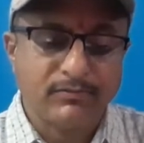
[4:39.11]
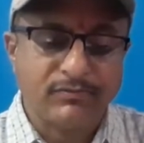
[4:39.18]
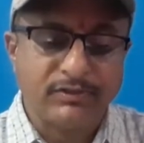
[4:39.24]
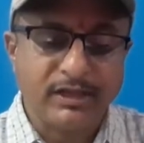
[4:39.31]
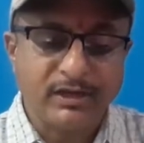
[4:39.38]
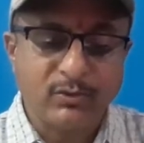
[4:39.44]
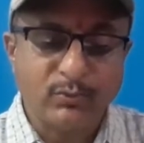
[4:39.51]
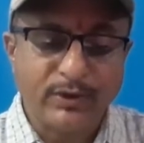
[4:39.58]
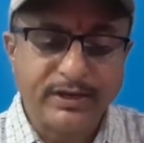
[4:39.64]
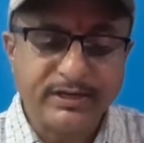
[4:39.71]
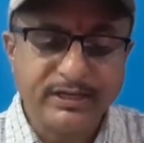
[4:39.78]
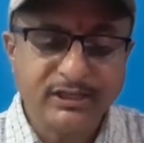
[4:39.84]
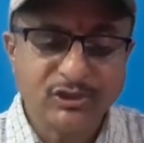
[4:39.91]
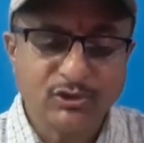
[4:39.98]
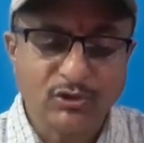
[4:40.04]
Then
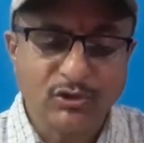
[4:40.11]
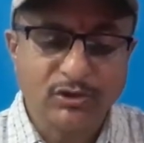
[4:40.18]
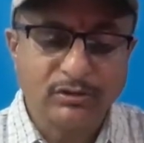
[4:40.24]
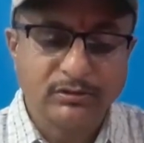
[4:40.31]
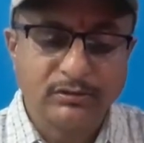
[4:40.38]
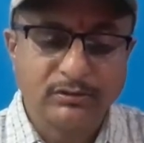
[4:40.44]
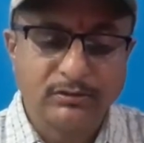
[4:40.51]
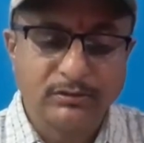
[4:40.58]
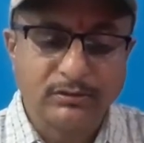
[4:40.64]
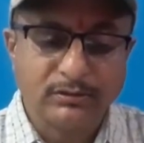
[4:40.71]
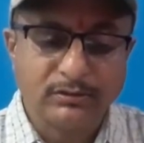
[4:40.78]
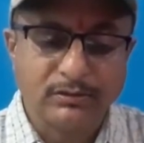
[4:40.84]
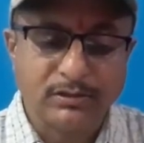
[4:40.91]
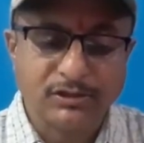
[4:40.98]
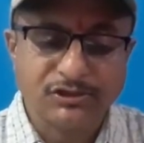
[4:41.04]
Wendy saw
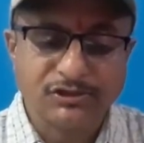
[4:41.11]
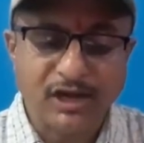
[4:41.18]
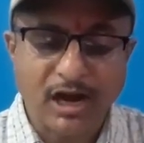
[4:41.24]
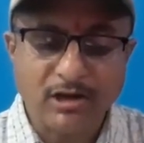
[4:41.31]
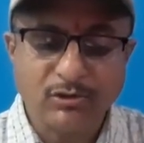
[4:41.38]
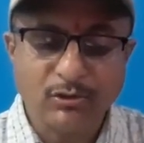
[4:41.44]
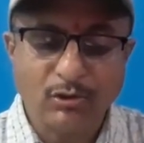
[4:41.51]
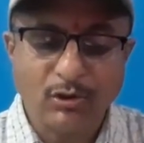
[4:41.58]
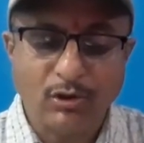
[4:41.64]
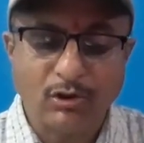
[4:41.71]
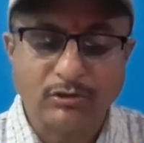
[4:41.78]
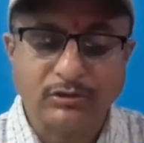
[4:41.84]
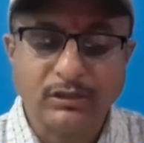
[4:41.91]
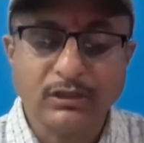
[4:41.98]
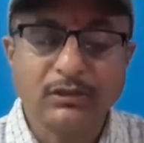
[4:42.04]
the shadow
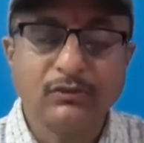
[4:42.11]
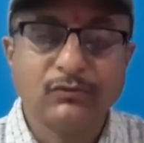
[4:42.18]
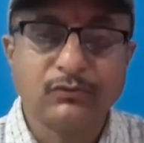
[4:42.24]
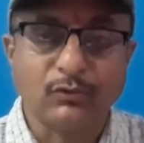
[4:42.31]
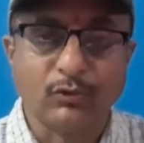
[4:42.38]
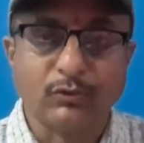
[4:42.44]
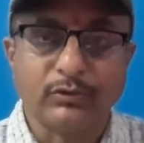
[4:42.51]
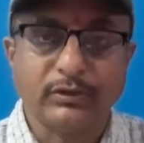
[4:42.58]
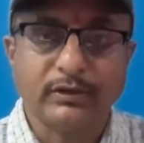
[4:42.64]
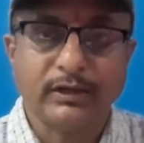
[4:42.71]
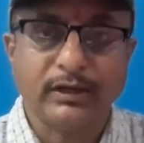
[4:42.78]
on the floor.